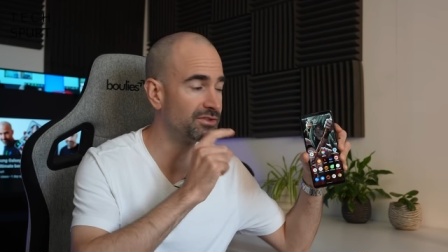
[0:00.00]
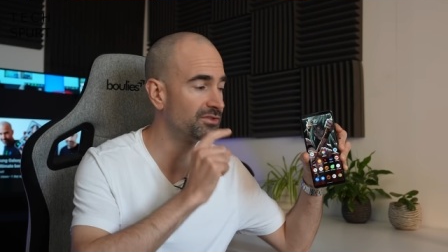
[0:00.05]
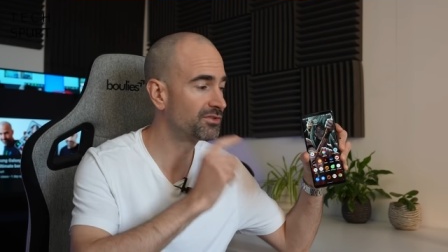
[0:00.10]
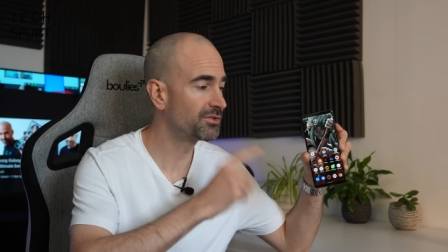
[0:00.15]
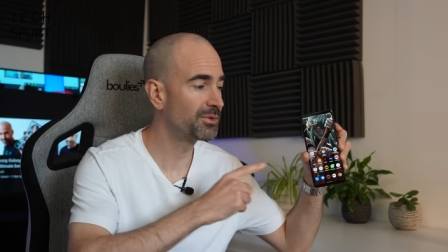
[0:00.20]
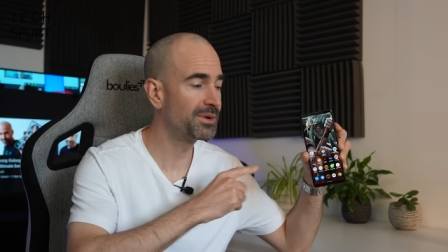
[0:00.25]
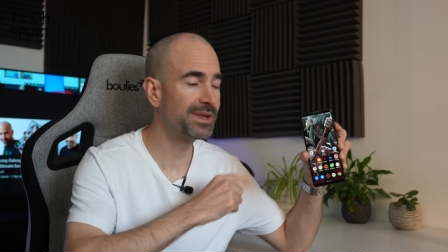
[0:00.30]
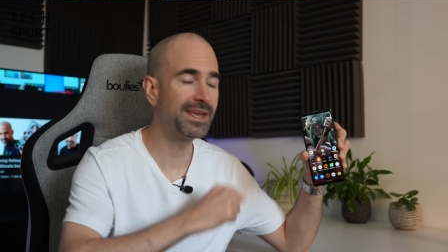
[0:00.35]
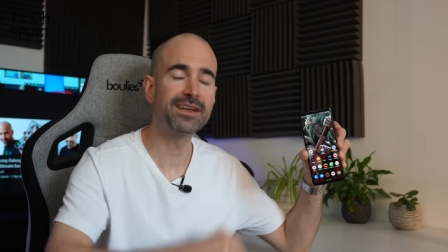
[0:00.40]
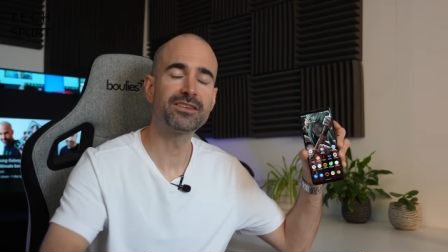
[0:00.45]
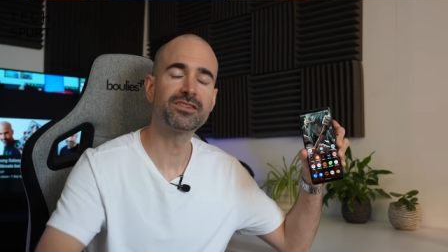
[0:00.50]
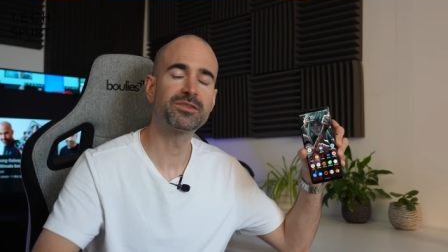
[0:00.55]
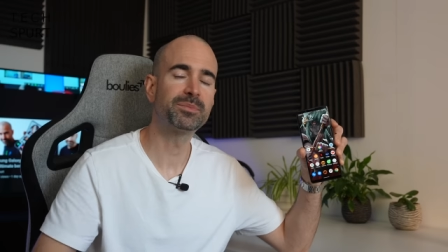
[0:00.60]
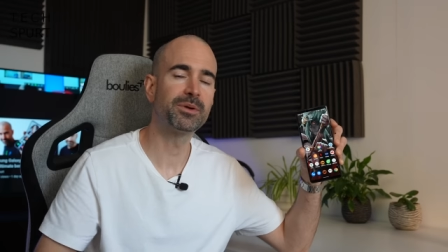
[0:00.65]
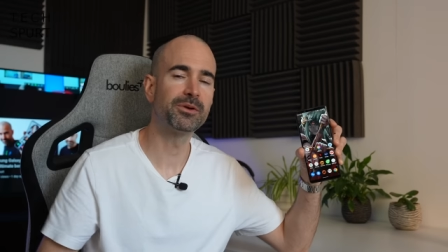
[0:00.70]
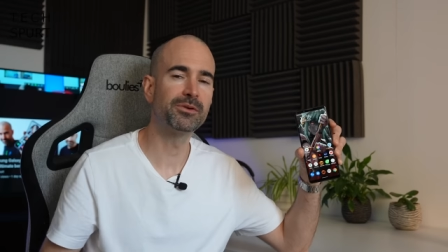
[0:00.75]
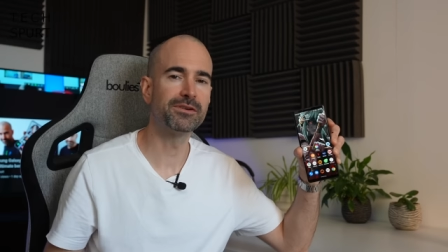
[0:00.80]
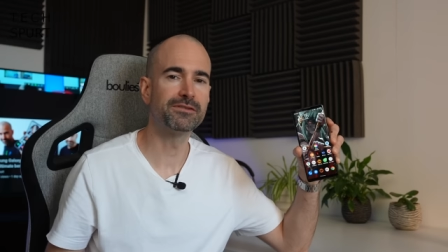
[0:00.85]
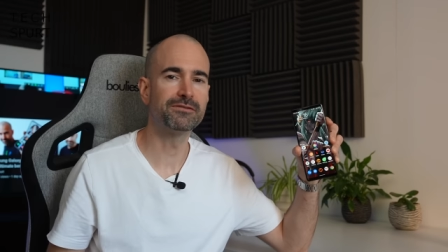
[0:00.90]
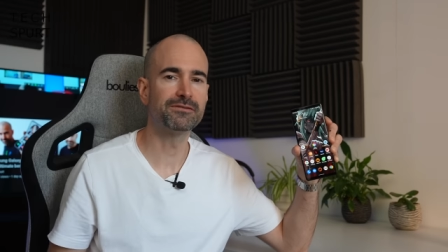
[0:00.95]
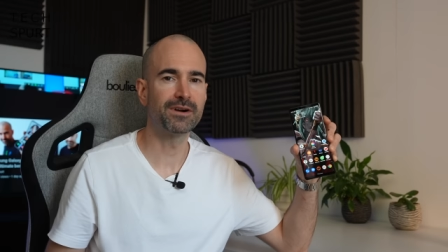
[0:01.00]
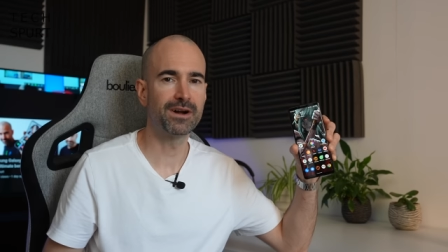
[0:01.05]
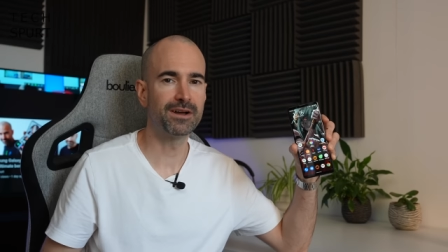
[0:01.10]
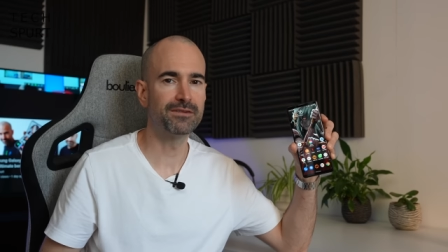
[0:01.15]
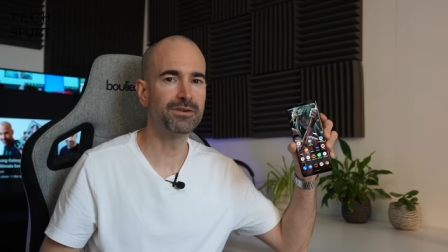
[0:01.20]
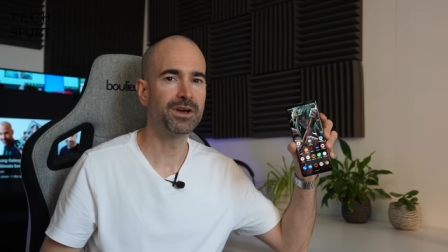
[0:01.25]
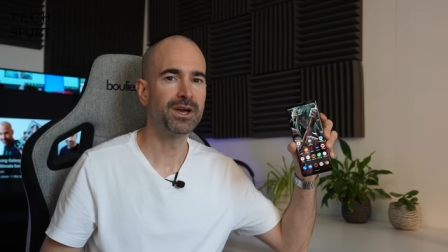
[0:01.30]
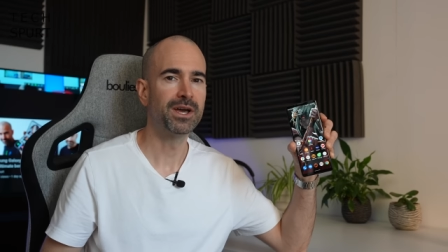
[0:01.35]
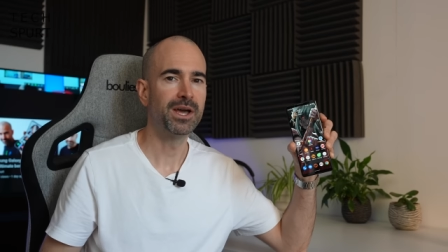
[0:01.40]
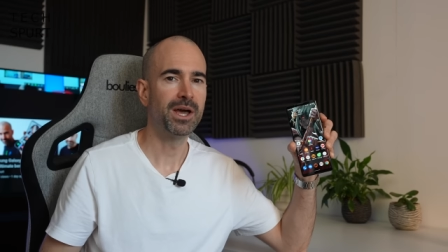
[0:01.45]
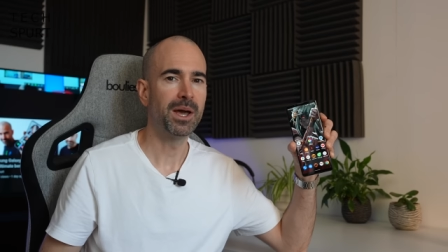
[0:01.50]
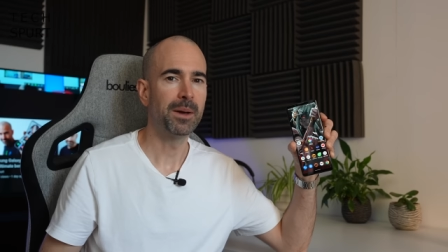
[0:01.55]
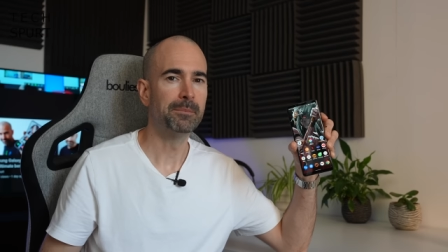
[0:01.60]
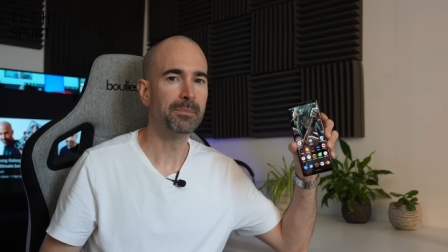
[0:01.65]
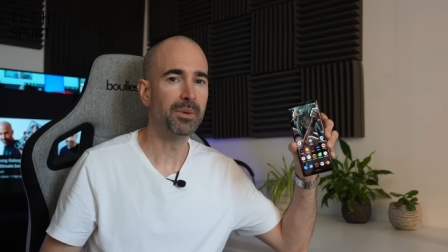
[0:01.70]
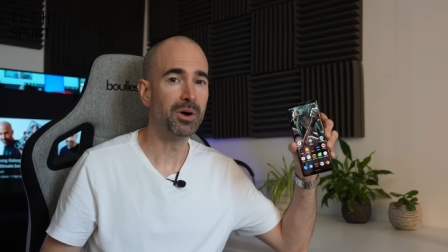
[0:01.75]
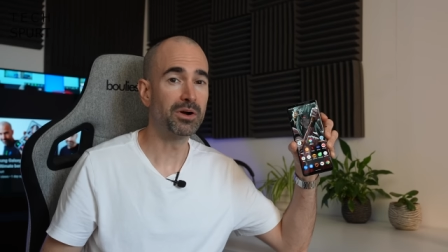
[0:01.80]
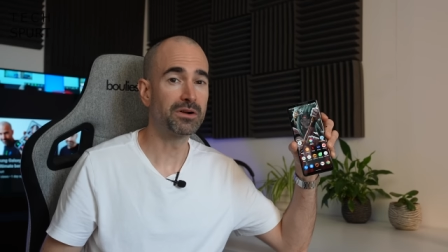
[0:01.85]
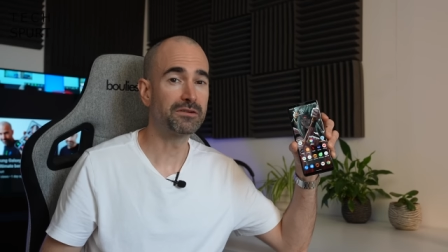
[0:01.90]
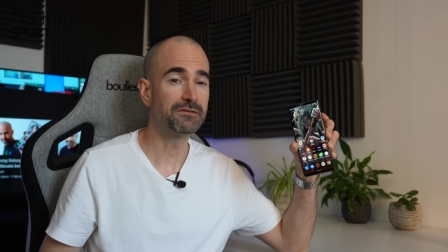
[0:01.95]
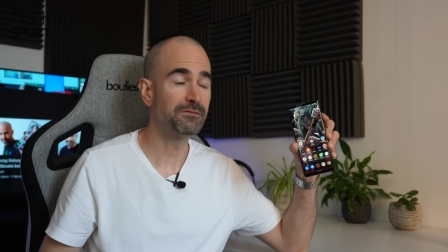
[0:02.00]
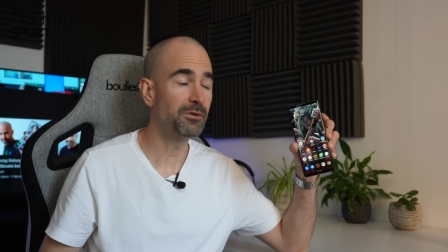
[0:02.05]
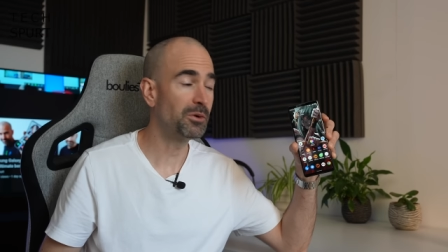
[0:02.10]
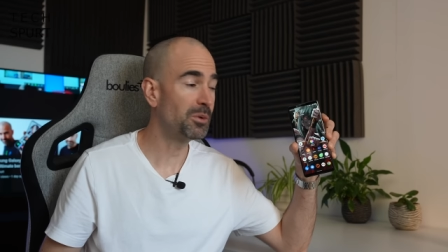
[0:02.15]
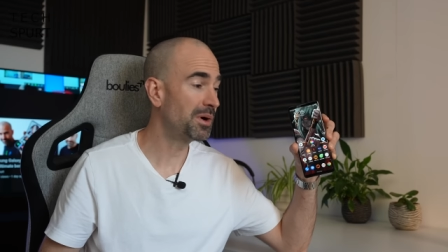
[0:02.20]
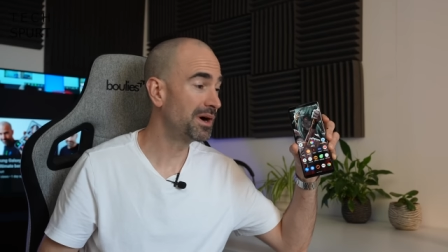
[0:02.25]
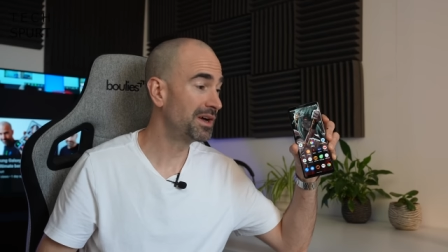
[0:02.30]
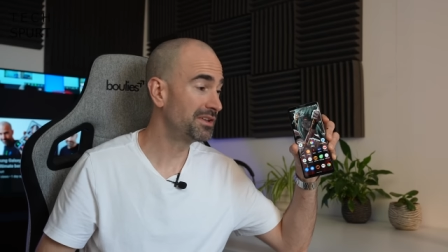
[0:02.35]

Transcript: Sony Xperia 5 Mark IV.